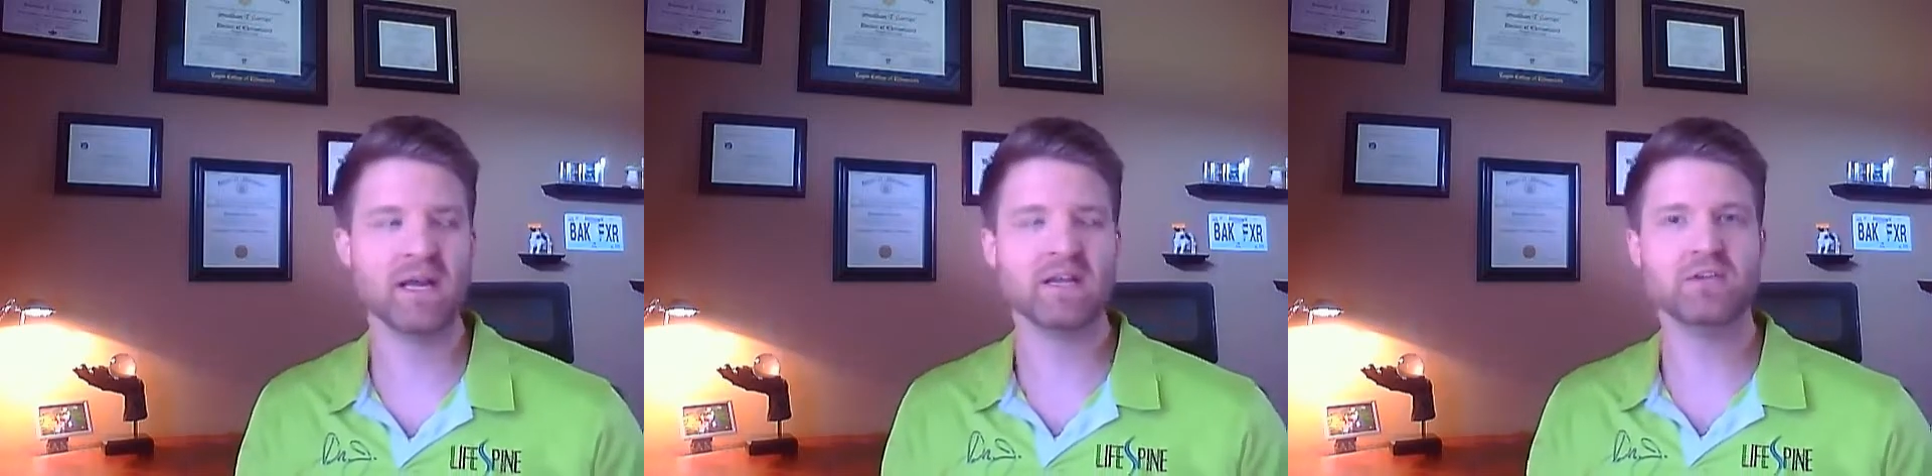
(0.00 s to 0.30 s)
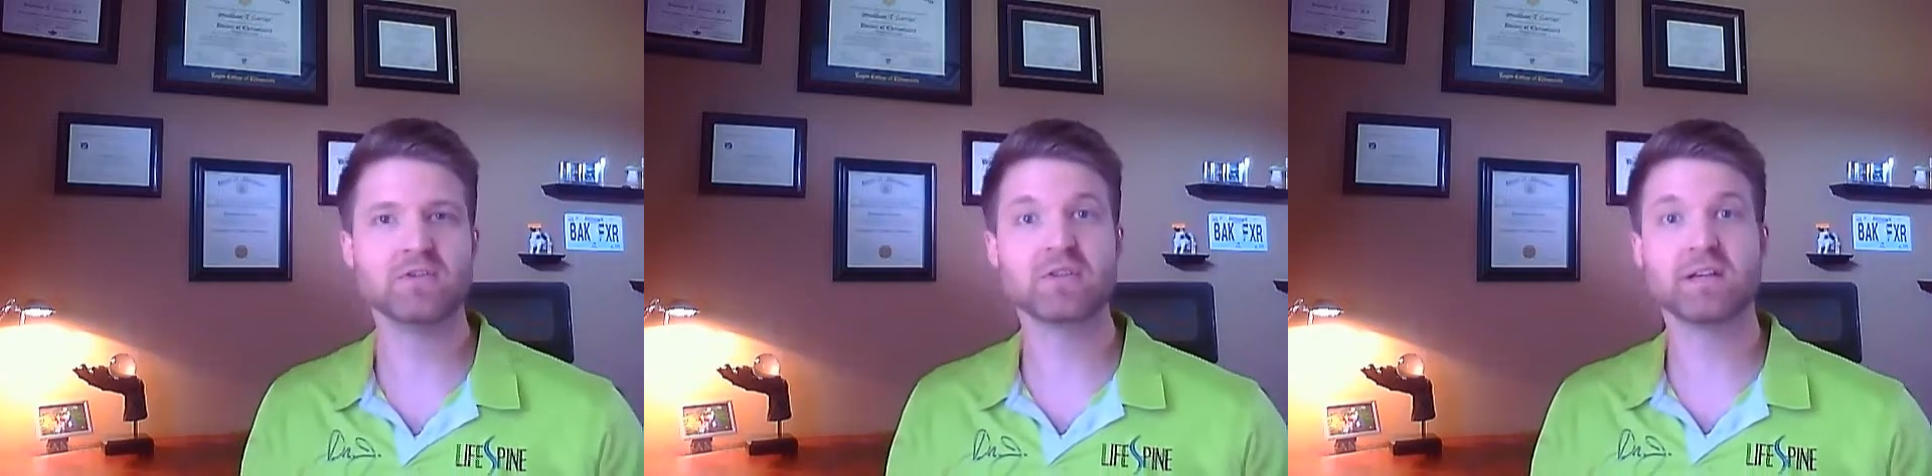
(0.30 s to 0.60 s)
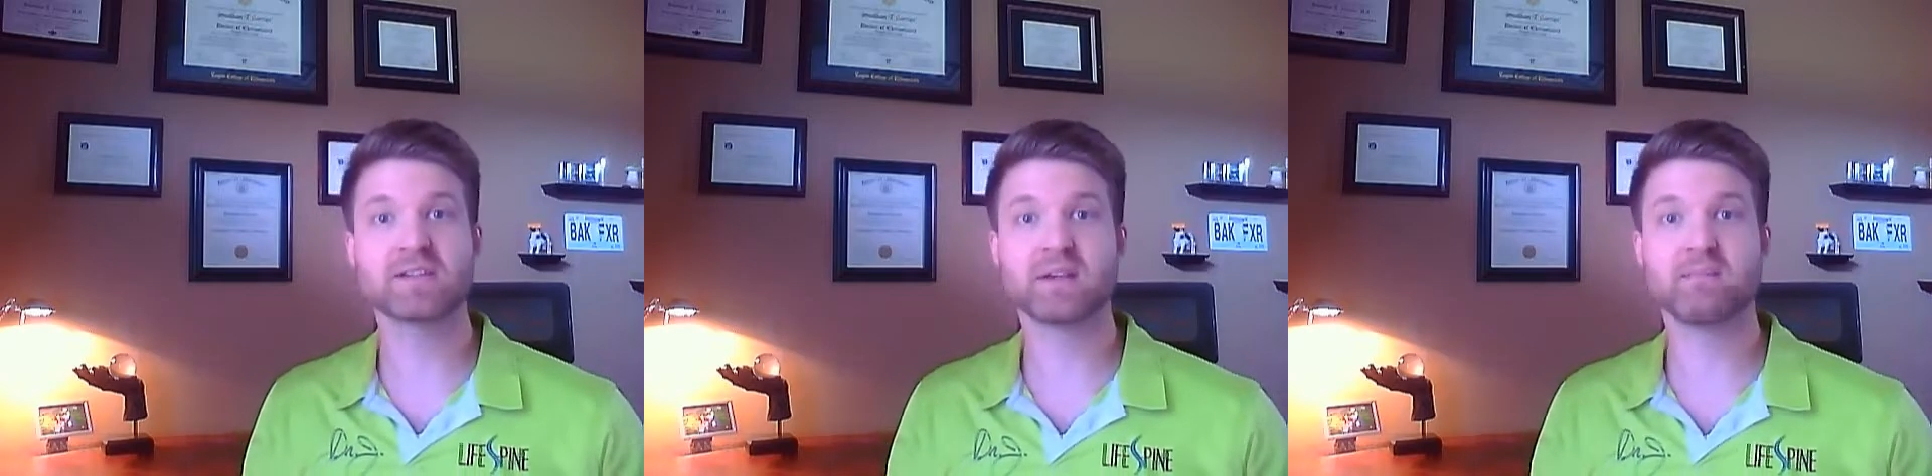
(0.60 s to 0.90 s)
Usually
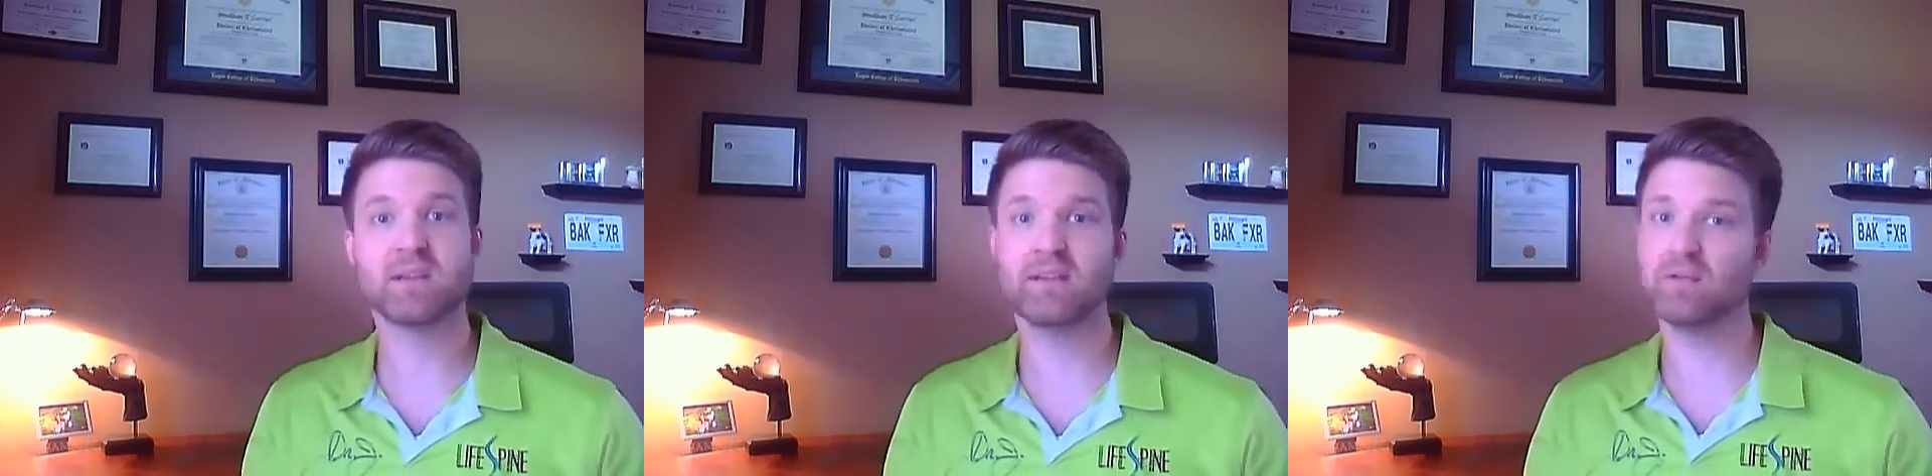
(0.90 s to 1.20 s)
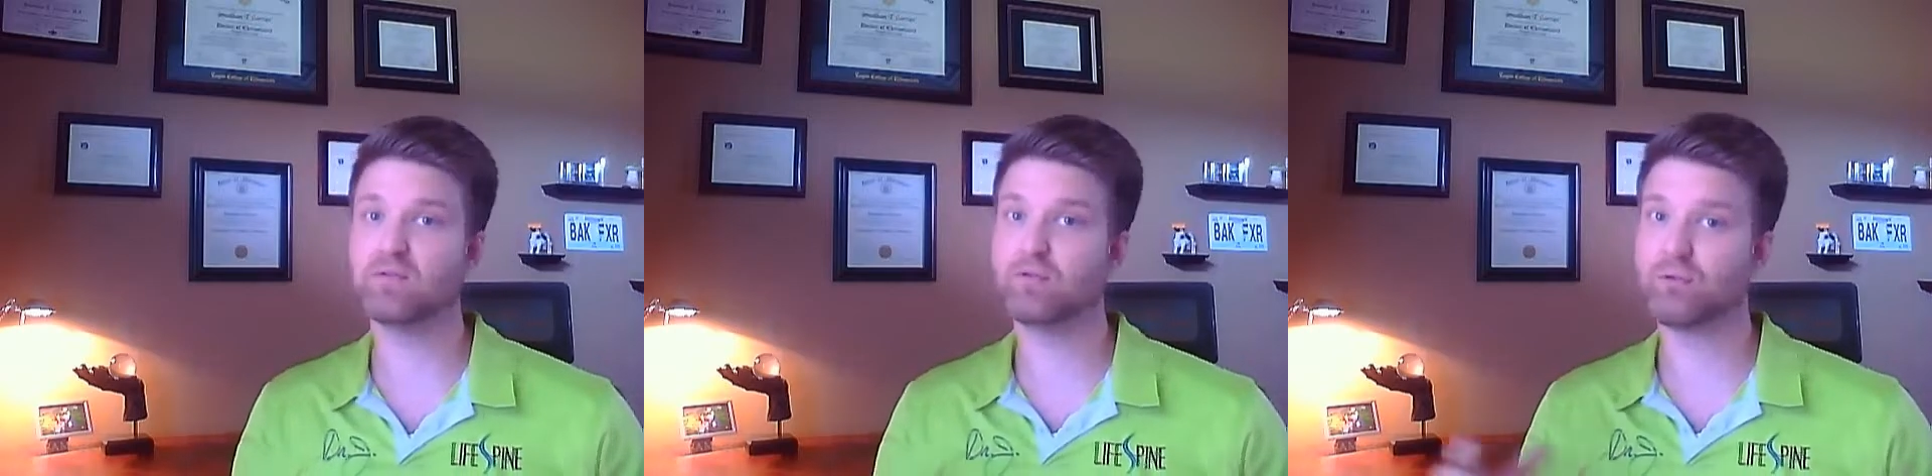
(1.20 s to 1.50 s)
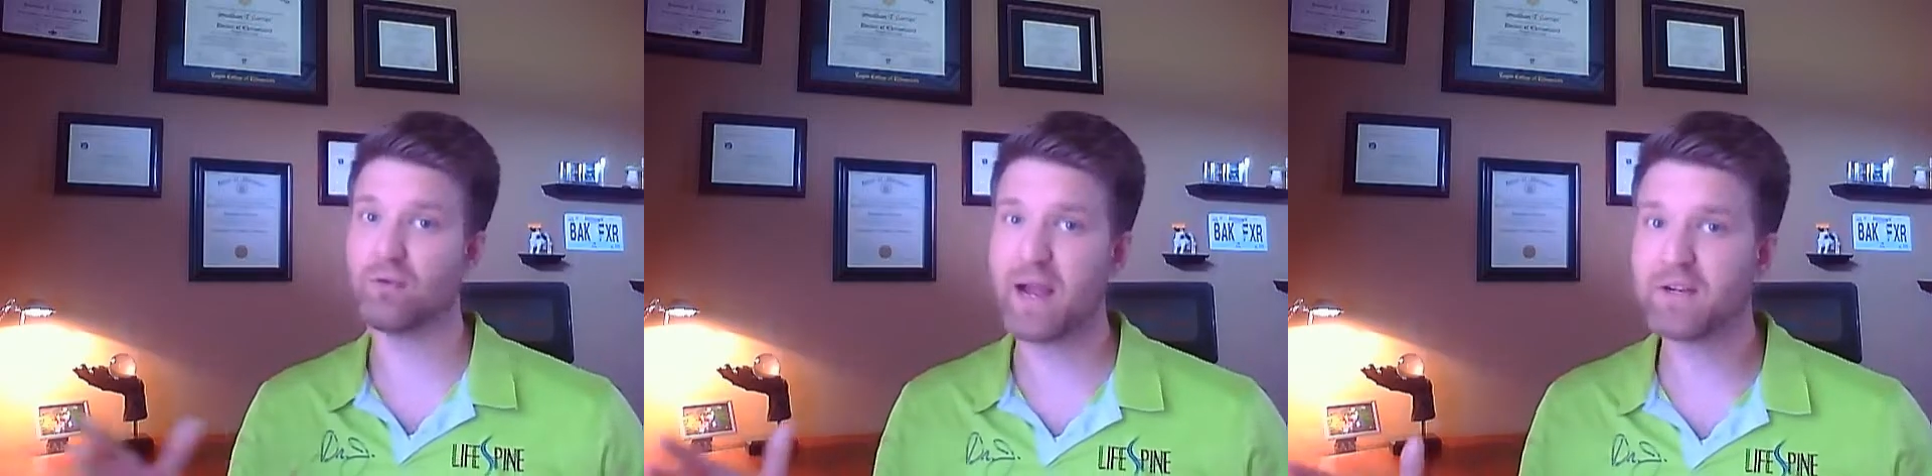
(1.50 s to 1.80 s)
it's something that
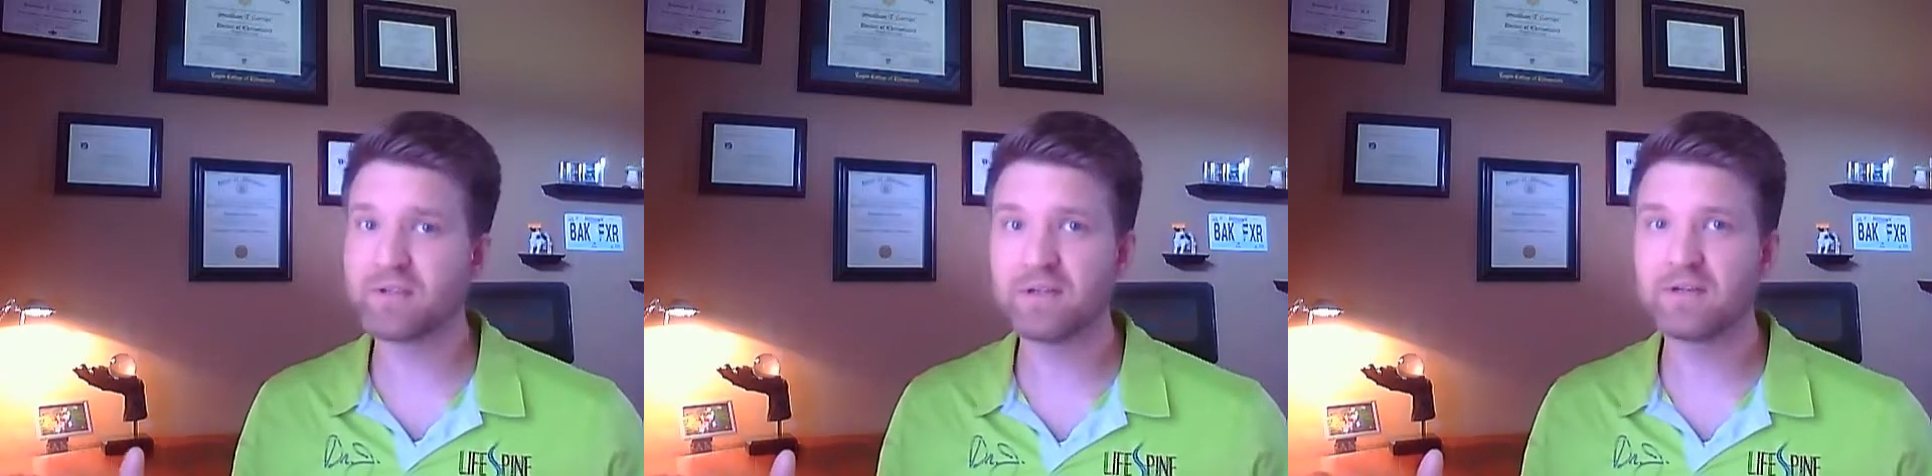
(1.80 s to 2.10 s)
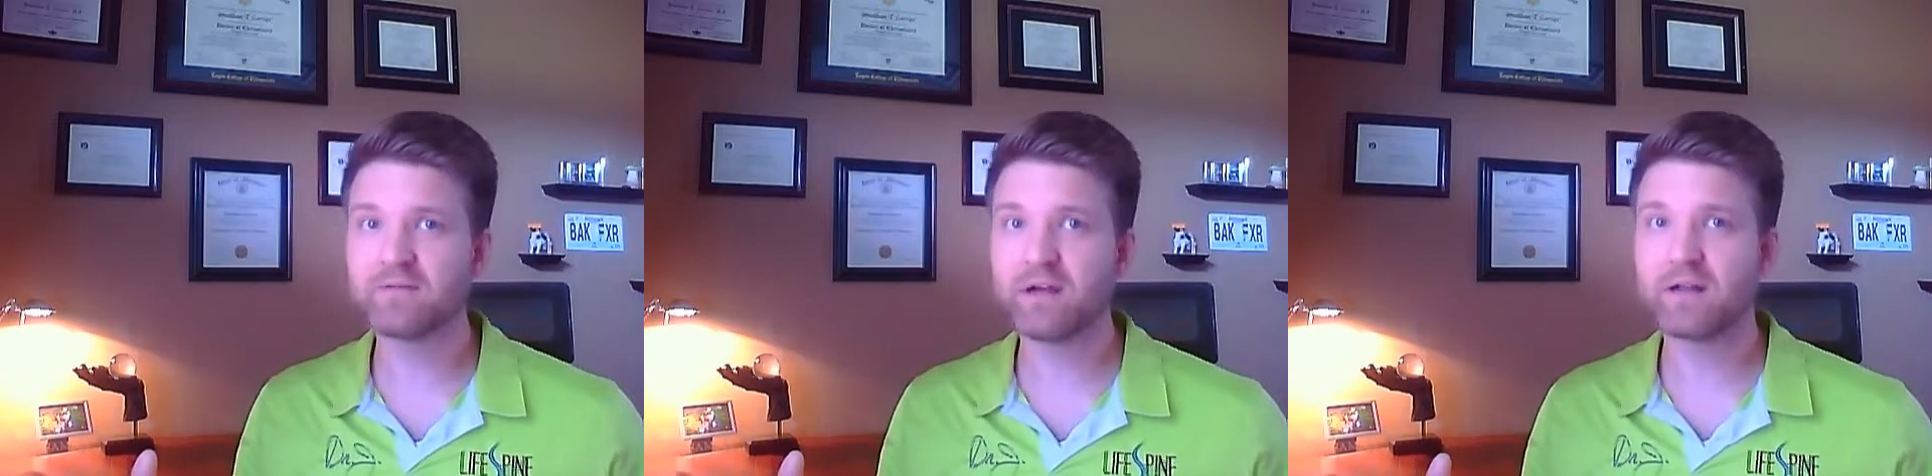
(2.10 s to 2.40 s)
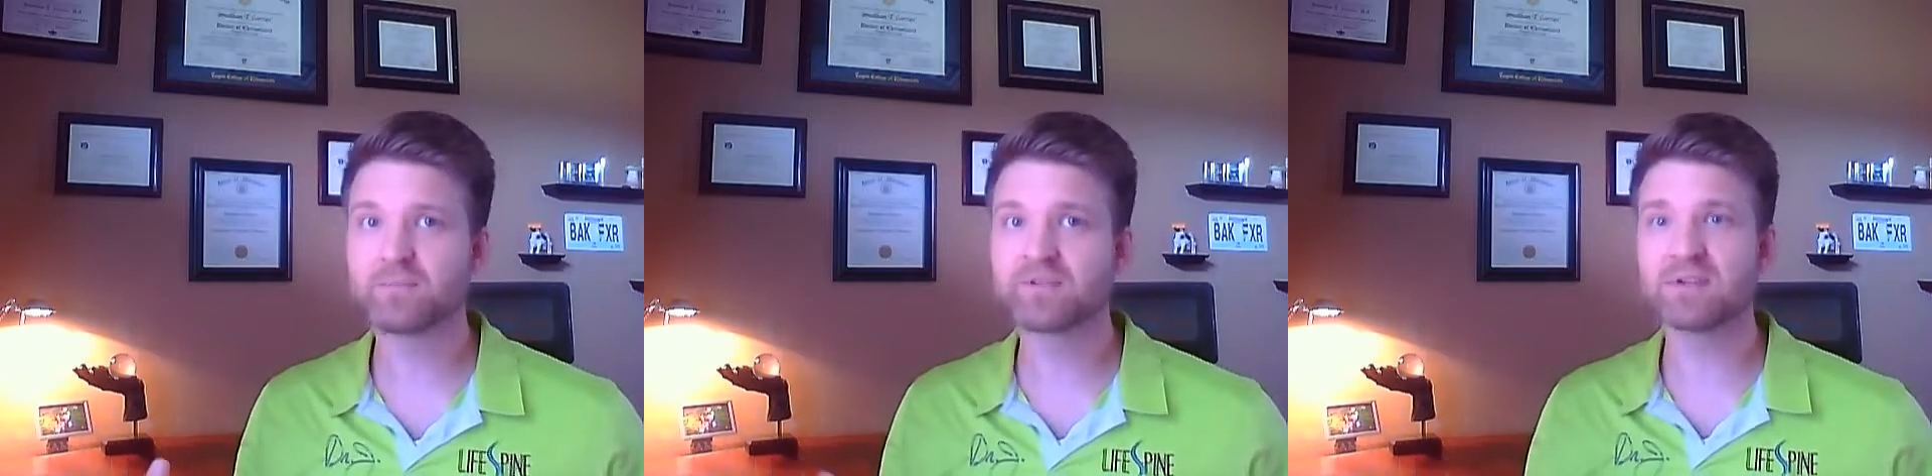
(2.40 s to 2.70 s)
gradually
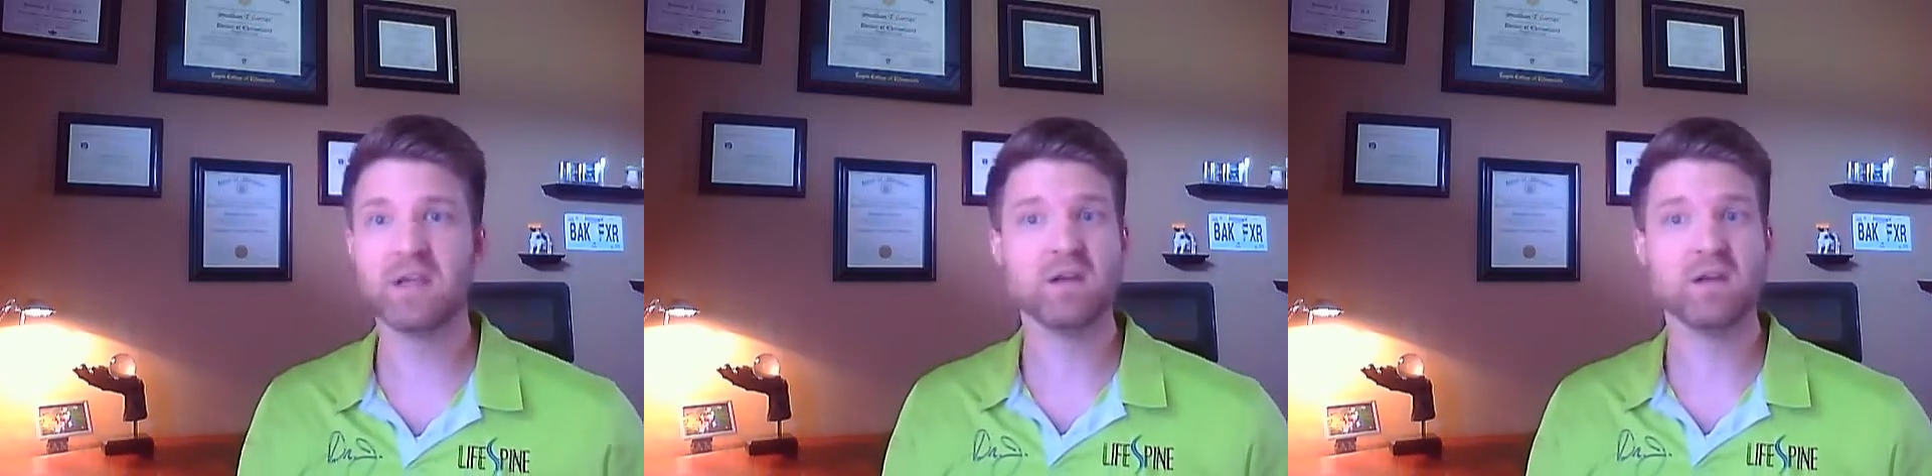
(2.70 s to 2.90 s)
develops